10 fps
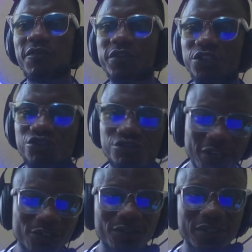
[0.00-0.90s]
the
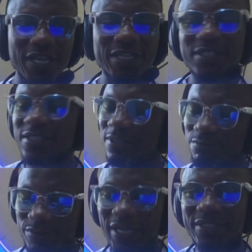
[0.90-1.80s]
trick today is
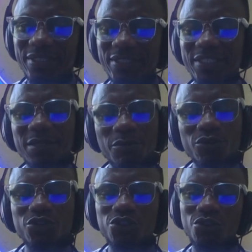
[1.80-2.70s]
pay attention. I'm going
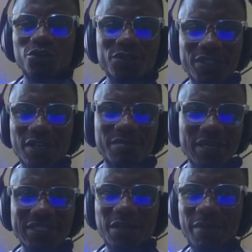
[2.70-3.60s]
to show you step by
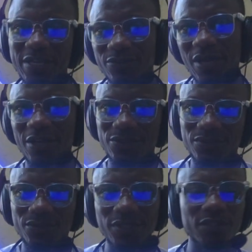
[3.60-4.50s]
step as to how to
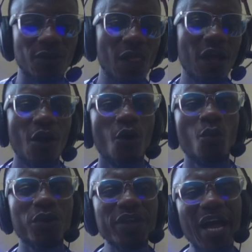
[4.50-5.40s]
do this.
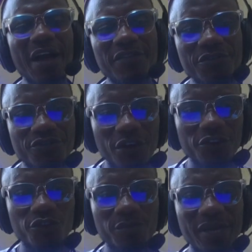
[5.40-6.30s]
When you have a
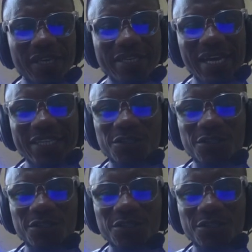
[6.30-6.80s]
document that is